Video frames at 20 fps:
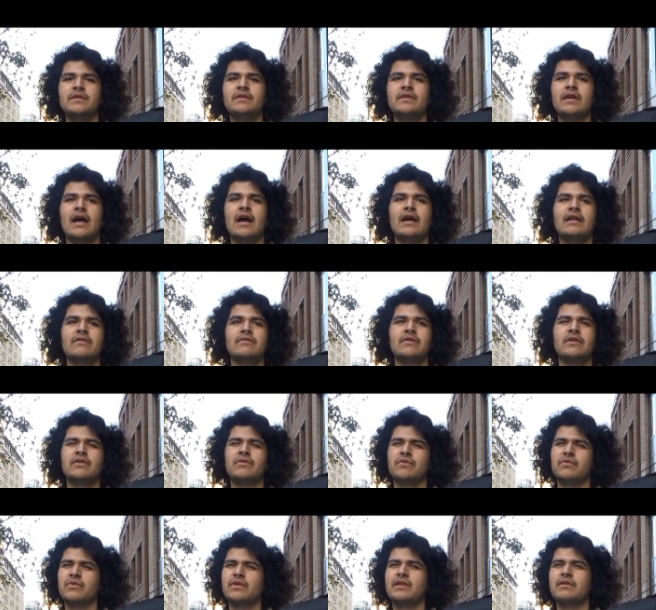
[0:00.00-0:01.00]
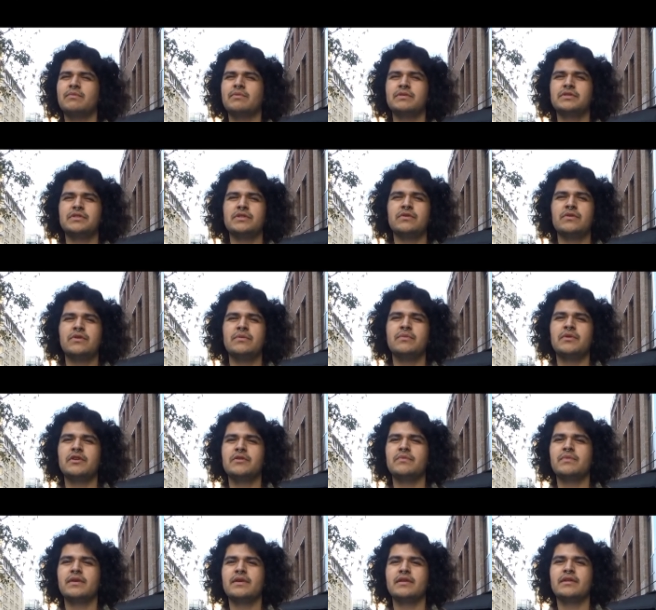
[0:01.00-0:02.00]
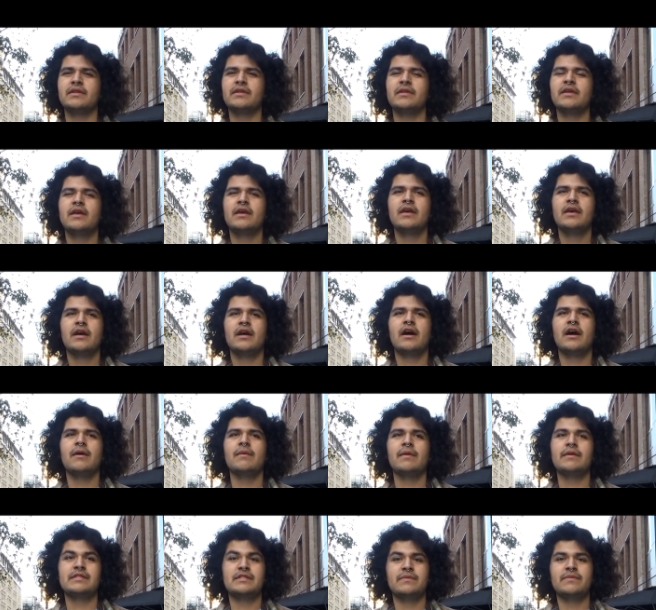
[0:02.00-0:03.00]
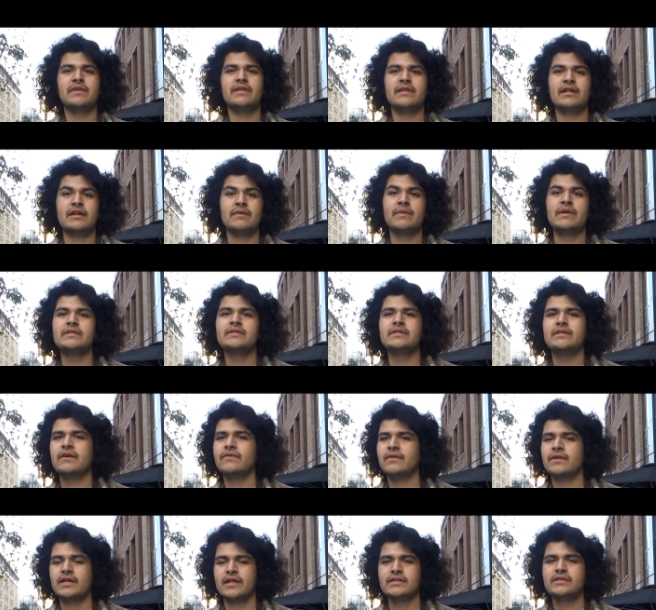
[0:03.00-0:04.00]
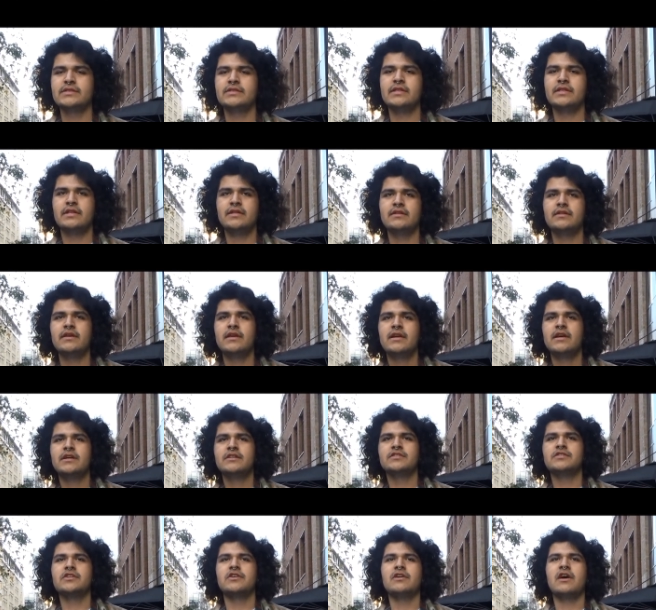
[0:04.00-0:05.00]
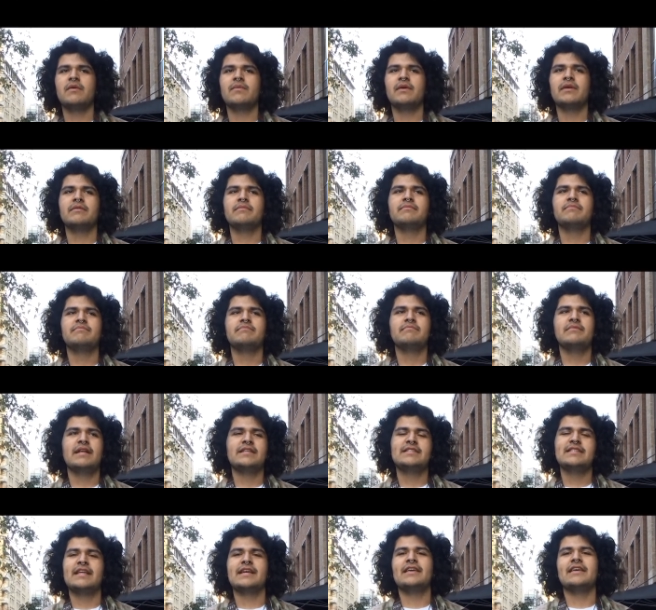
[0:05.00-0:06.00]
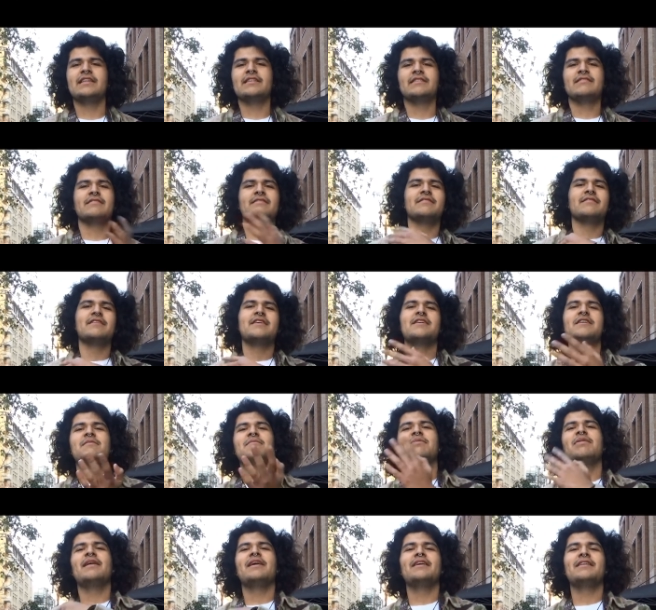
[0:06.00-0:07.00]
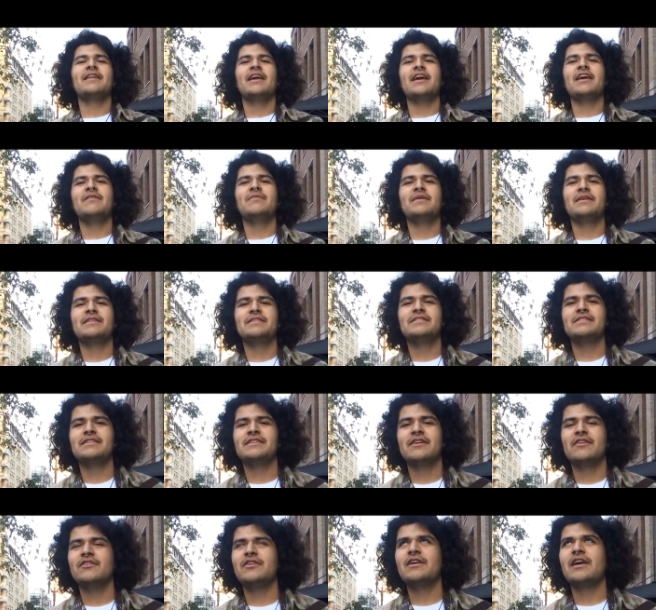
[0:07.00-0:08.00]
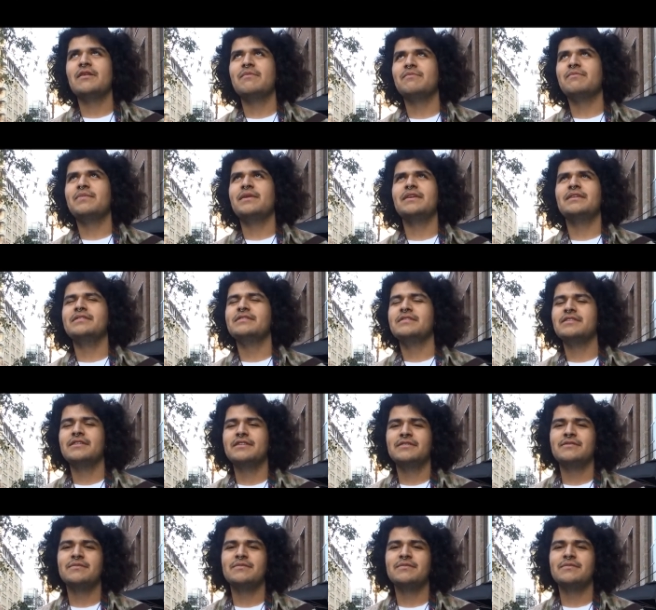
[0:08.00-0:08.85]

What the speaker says: I didn't really pursue it, but I mean, it's something that I'm definitely interested in. So I mean, that's like in plan A, B, and C, or not A, B, and C.